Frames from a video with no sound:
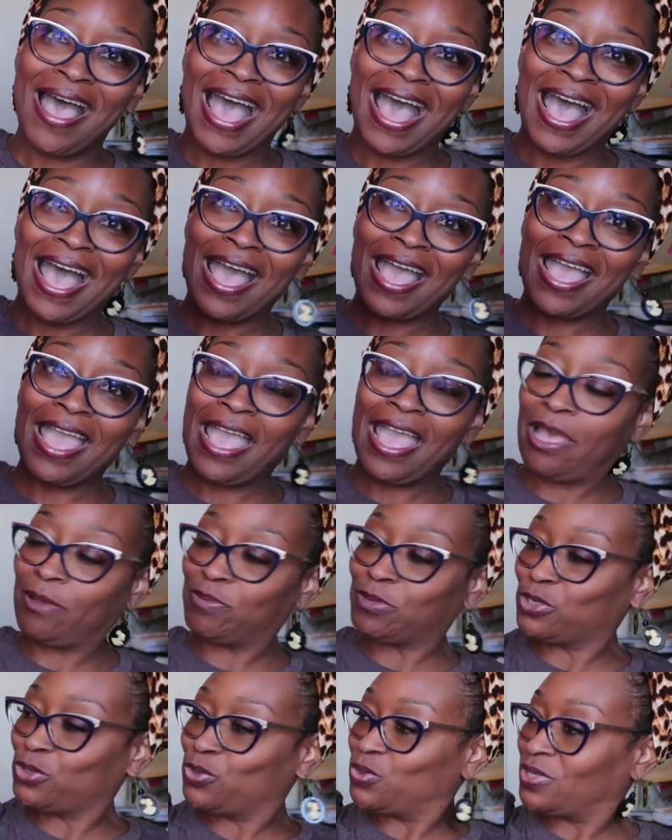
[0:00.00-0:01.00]
I
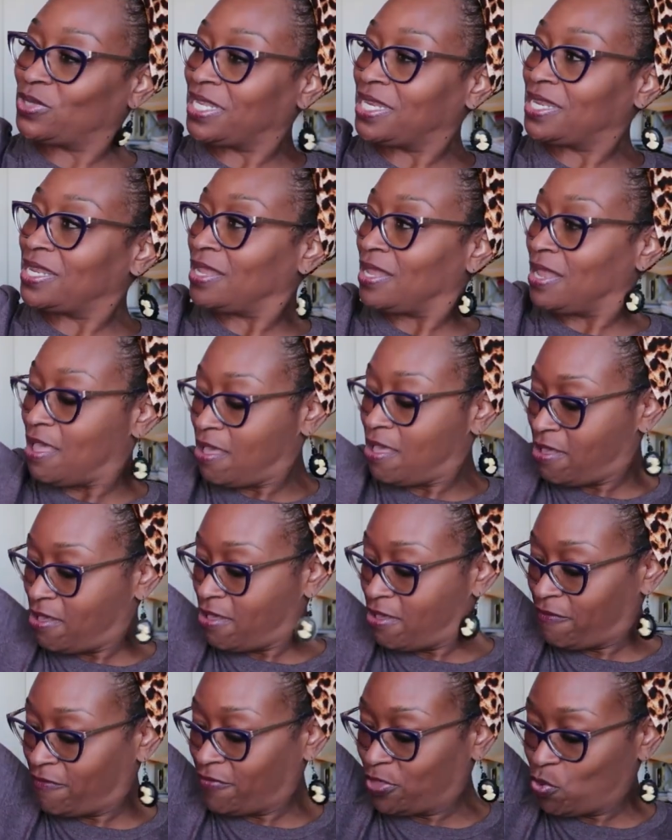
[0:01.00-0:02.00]
absolutely
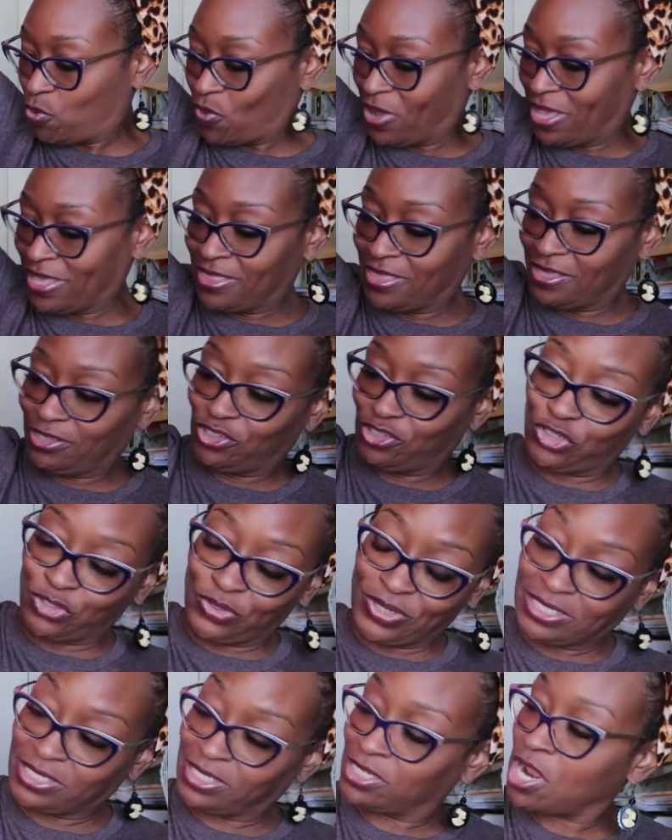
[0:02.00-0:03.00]
love the way this
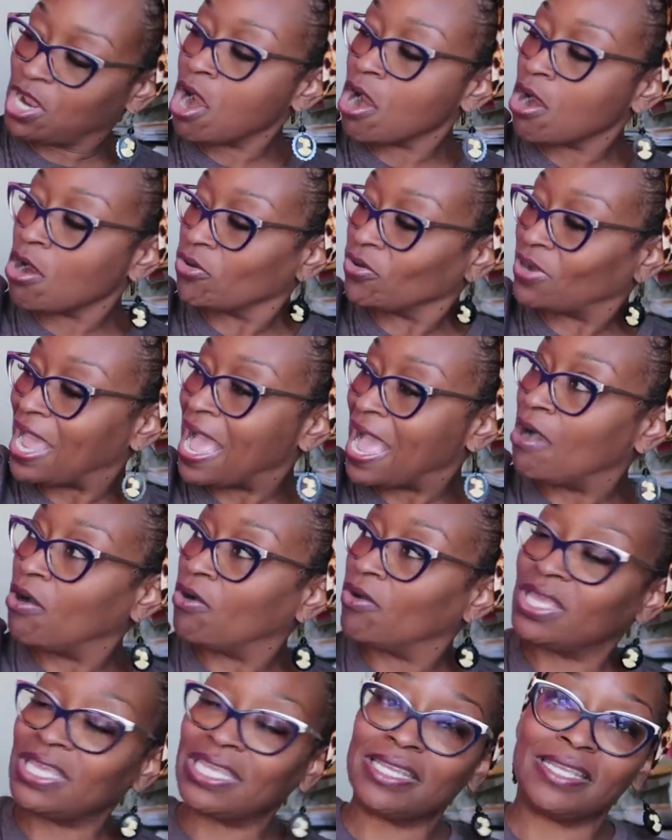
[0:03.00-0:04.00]
dress turned
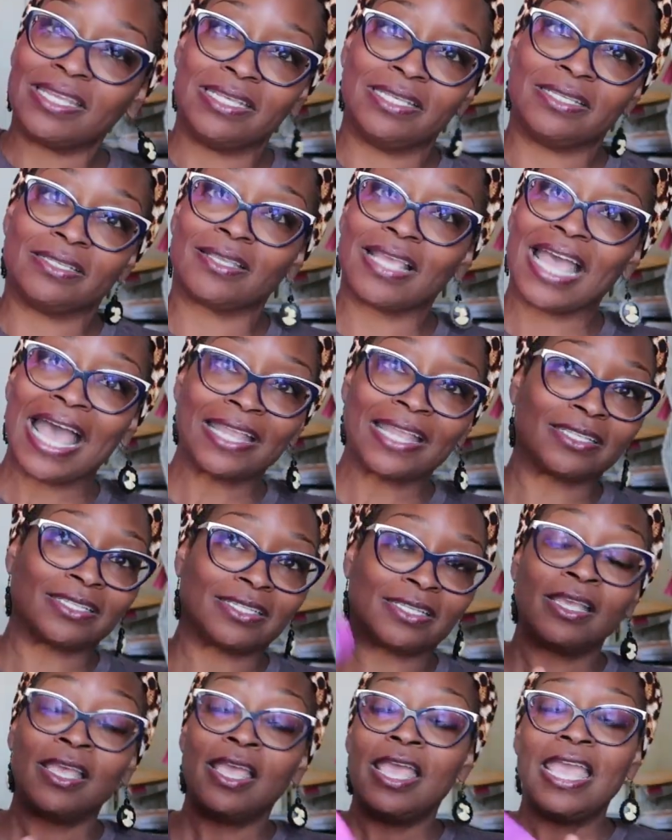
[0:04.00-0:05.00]
out. It is, and
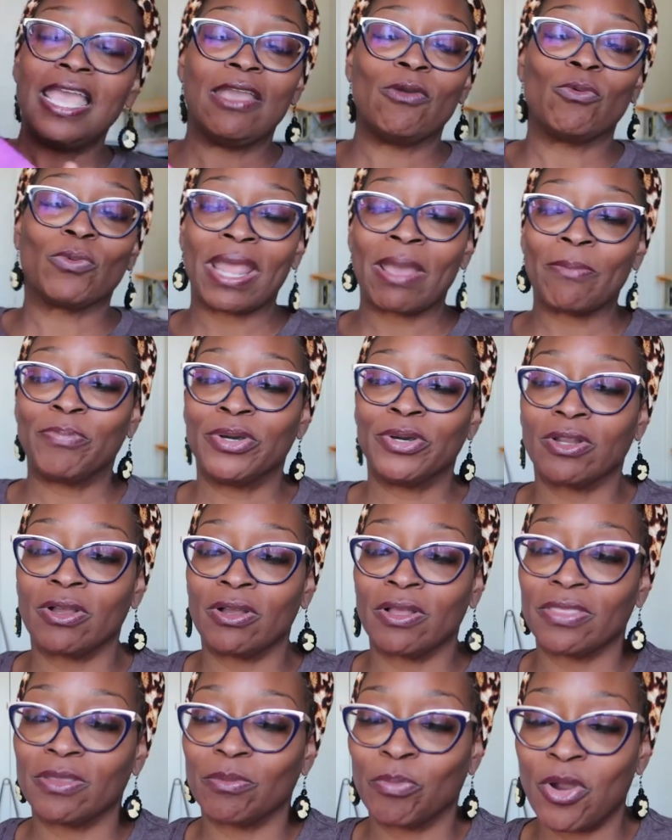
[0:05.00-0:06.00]
when I put
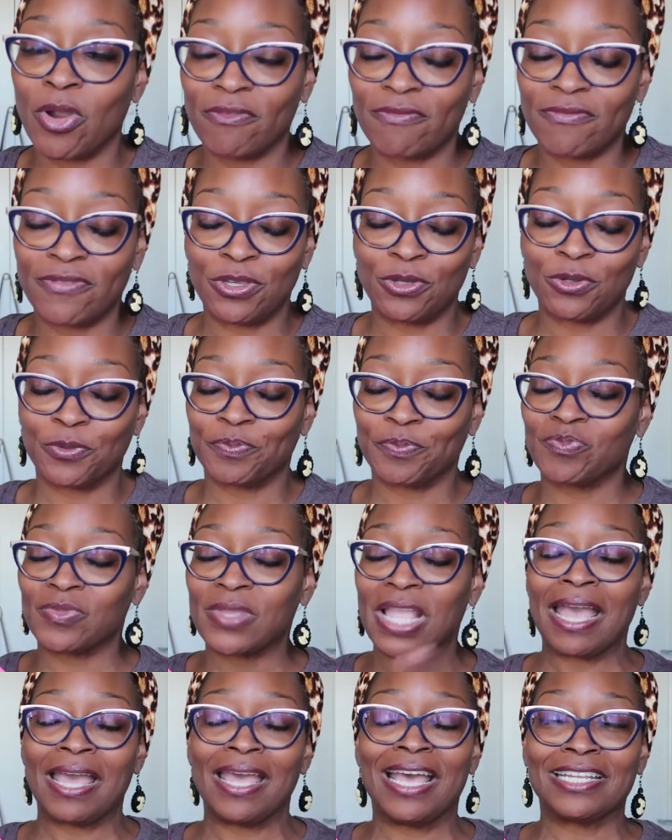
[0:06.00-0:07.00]
on the perfume,
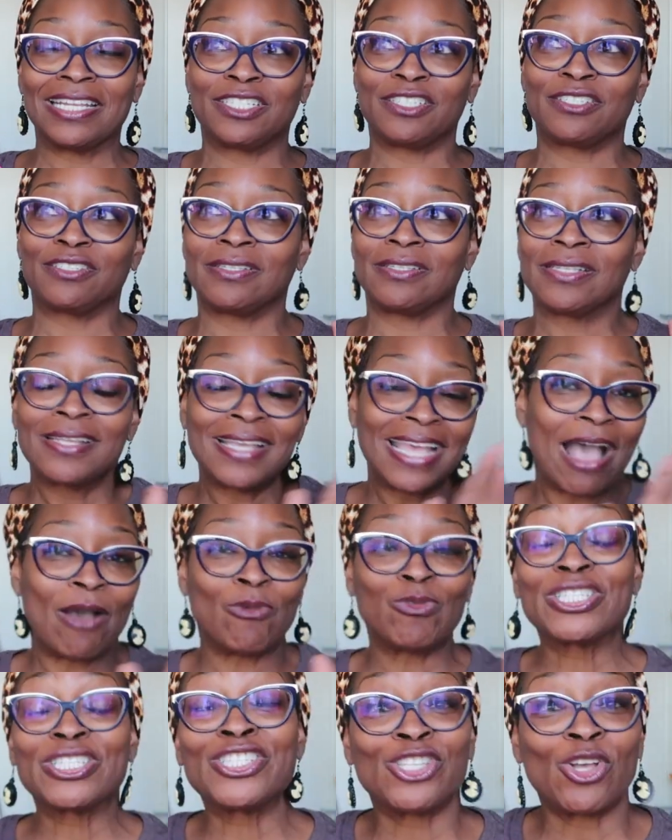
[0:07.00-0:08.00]
I
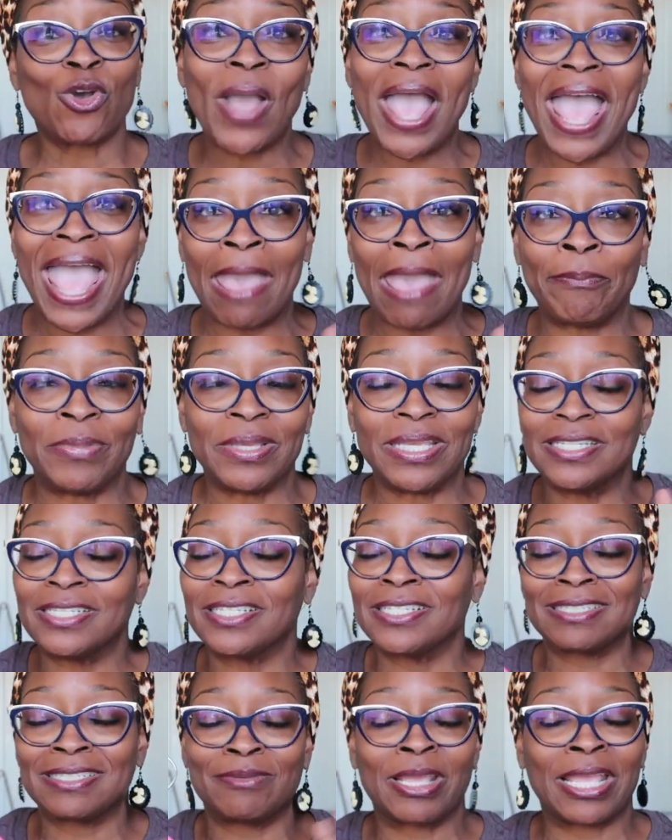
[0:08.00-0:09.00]
was so happy. It
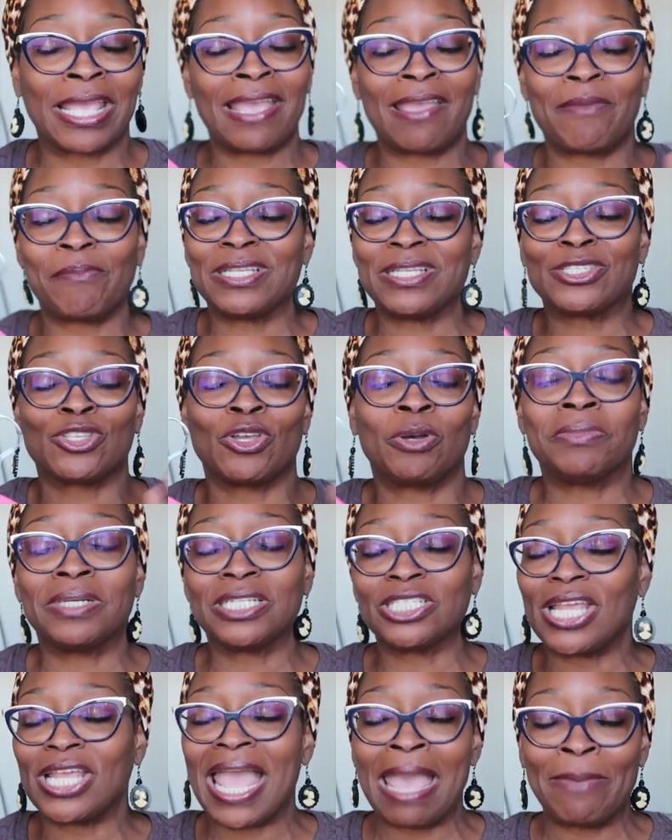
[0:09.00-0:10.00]
just gave me so
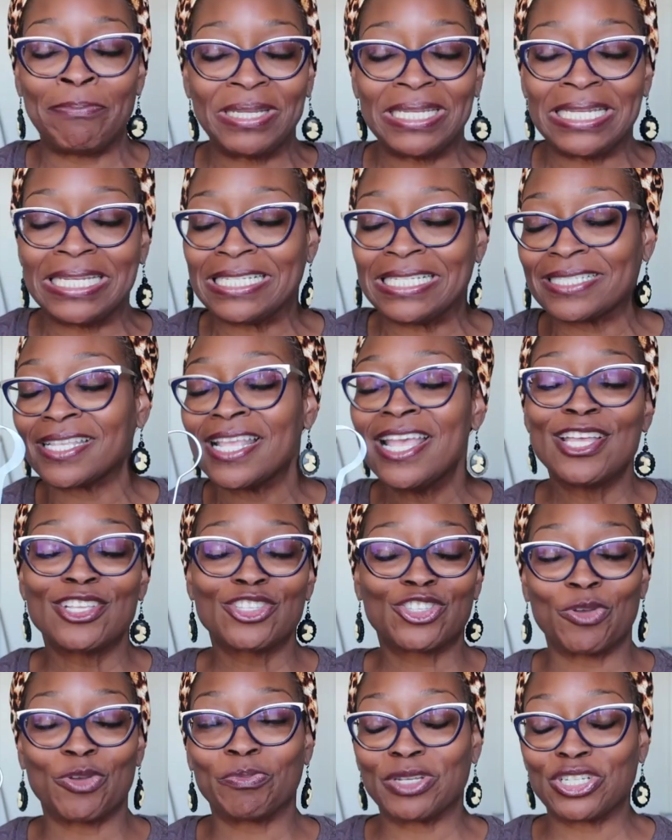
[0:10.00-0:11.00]
much happiness,
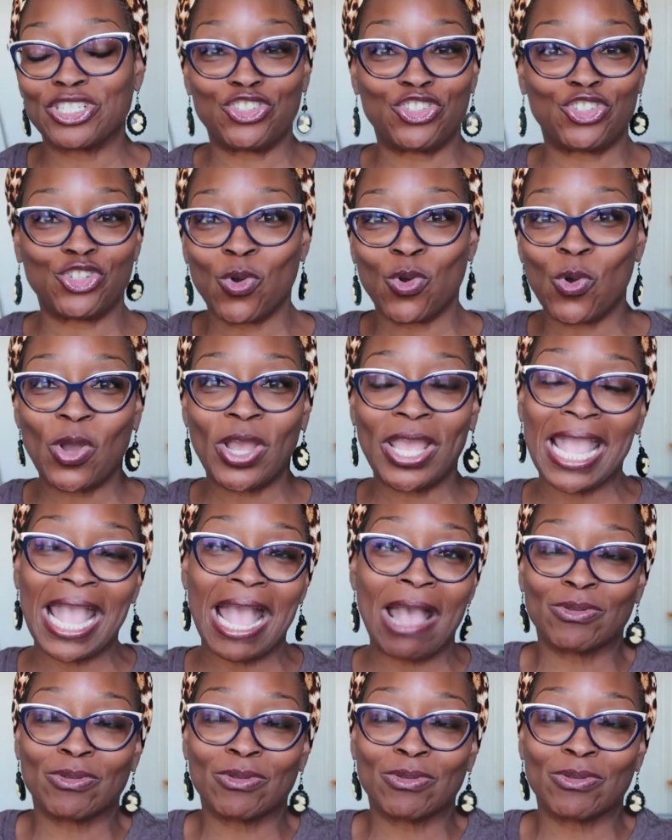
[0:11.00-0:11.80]
so much joy.